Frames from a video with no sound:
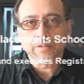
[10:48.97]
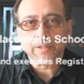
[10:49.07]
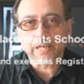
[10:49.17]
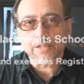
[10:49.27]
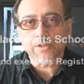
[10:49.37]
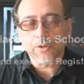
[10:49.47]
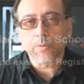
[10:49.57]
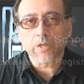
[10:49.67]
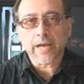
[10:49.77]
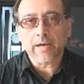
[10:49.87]
Yes, you
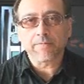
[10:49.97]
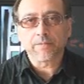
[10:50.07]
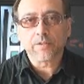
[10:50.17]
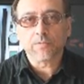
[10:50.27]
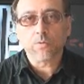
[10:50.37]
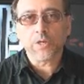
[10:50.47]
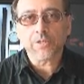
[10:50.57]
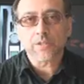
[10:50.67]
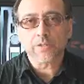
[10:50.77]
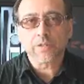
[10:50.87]
will have the
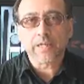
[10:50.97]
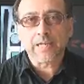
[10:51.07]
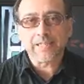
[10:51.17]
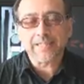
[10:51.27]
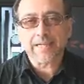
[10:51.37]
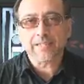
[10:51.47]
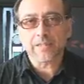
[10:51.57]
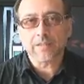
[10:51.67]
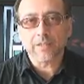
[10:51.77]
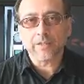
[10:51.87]
voice
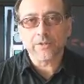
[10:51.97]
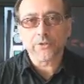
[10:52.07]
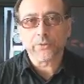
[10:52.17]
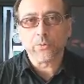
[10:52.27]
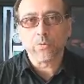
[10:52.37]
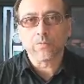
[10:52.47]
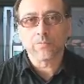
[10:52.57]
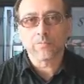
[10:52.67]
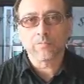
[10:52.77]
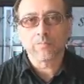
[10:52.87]
dissected into
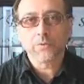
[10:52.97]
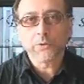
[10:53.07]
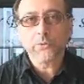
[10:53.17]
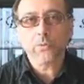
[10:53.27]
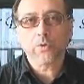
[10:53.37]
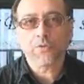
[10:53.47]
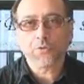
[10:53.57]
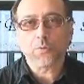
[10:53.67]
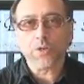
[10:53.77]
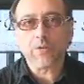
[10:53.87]
2 or
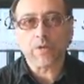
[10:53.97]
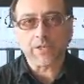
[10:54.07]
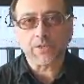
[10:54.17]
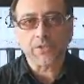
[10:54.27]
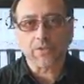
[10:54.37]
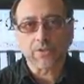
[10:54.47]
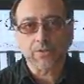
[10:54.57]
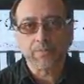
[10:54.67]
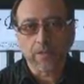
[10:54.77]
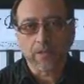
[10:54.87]
3
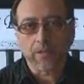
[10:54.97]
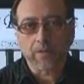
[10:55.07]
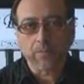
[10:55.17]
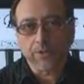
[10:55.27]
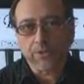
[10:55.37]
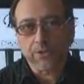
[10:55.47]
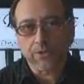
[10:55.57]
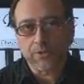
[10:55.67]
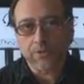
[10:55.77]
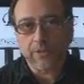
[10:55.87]
registers,
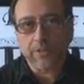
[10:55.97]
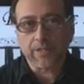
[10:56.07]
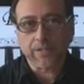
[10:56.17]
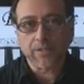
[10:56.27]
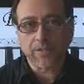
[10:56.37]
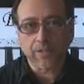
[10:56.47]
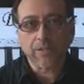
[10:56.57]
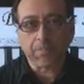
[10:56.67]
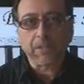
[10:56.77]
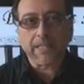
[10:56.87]
which is
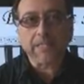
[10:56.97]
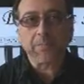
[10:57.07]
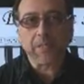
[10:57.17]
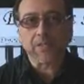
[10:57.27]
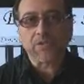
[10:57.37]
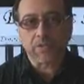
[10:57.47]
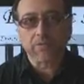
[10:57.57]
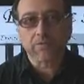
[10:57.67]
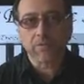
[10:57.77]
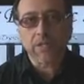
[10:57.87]
the placements
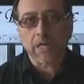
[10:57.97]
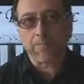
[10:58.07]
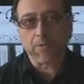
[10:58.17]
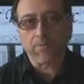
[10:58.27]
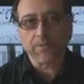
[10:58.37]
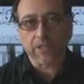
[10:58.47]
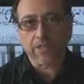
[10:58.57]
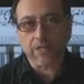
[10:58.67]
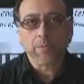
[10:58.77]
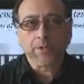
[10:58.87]
type of
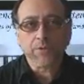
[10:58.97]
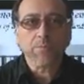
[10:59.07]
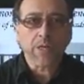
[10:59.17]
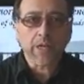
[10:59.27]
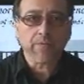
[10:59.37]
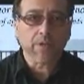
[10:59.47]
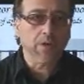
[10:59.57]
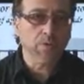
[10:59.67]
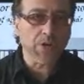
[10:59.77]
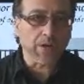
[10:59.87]
technique. But you might have a
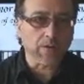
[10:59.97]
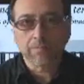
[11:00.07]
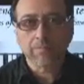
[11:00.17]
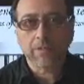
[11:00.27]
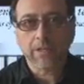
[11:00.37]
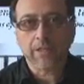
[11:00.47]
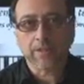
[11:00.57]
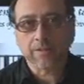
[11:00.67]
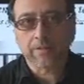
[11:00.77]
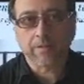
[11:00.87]
career,
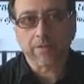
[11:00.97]
and